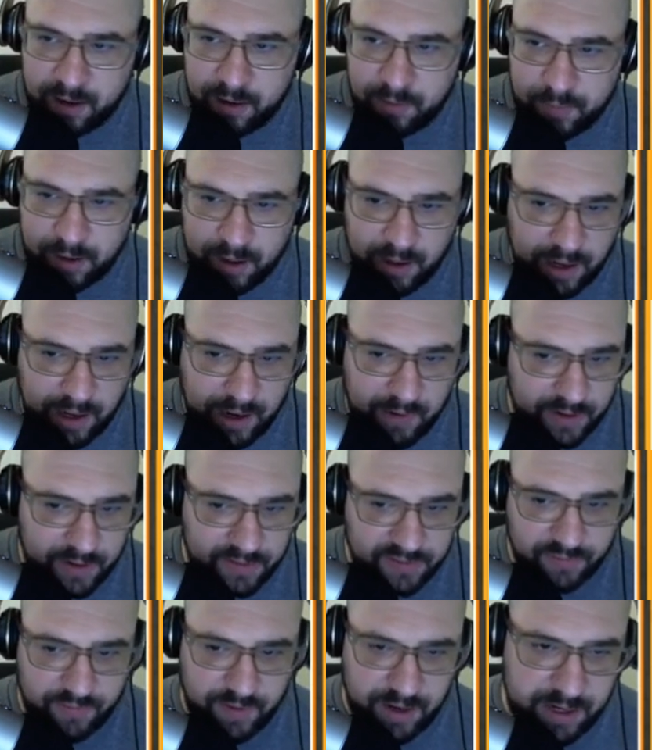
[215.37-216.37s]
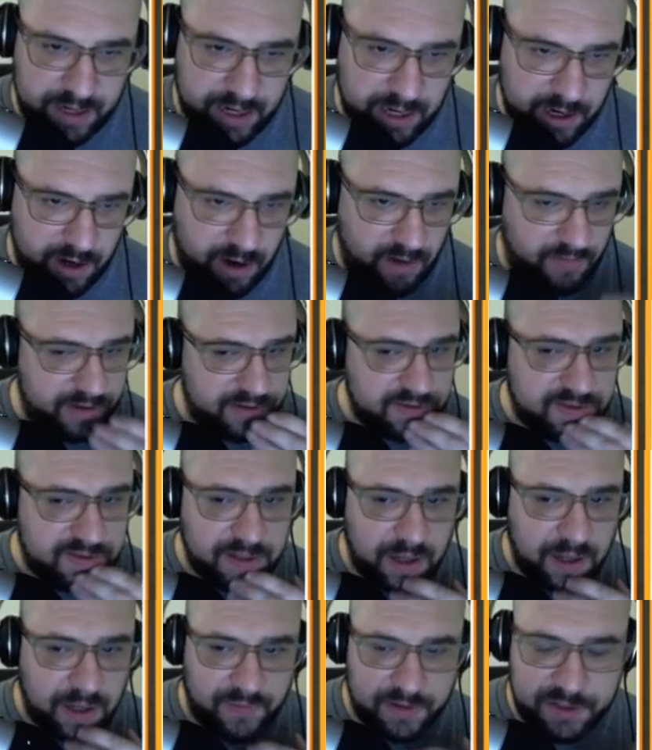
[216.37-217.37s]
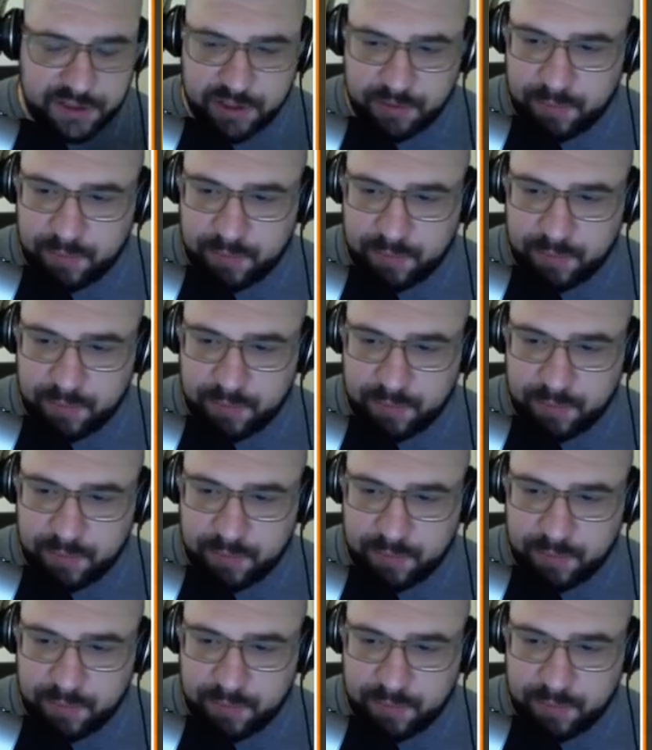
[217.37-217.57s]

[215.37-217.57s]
that's the one takeaway I definitely took